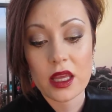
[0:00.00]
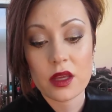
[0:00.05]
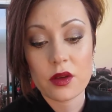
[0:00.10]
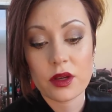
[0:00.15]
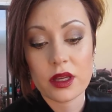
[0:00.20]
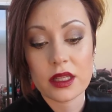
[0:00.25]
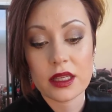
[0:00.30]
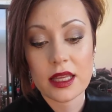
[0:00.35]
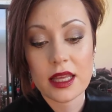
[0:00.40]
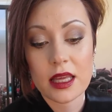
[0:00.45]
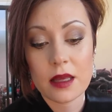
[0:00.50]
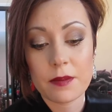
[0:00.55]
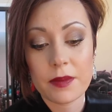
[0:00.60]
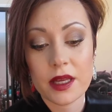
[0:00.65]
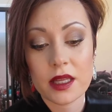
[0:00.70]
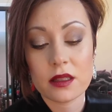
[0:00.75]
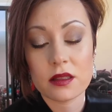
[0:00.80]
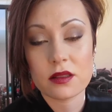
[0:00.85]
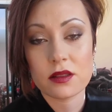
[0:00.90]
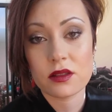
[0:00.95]
You can keep
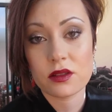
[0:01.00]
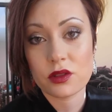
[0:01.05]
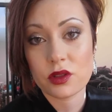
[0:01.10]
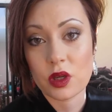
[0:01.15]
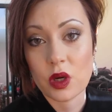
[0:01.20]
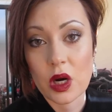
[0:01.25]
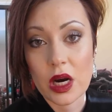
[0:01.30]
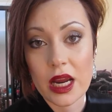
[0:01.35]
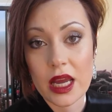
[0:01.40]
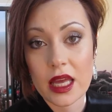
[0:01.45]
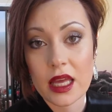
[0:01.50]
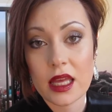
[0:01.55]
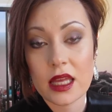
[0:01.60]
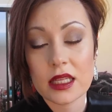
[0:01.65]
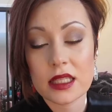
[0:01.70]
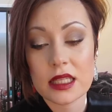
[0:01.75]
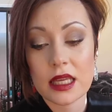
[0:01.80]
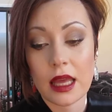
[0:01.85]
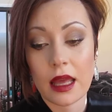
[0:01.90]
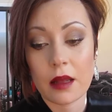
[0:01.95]
it and store
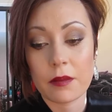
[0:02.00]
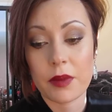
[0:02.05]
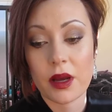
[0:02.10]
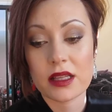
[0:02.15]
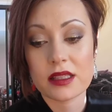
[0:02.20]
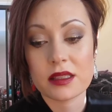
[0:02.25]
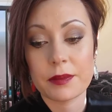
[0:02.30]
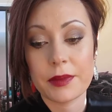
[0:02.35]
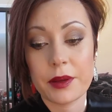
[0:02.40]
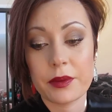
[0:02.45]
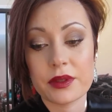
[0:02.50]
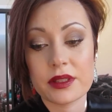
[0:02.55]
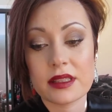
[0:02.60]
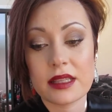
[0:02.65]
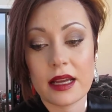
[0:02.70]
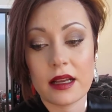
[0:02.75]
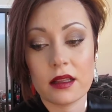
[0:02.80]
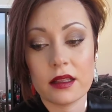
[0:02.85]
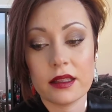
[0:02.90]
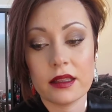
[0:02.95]
it and possibly
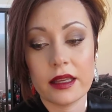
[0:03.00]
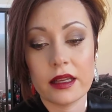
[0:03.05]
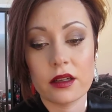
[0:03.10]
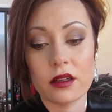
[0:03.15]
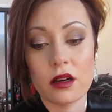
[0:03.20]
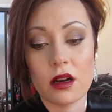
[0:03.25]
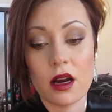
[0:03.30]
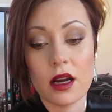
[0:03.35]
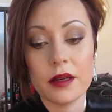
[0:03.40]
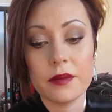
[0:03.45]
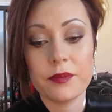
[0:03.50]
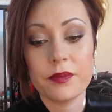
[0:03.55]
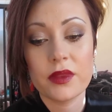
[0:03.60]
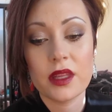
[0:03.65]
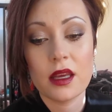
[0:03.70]
recycle it later on.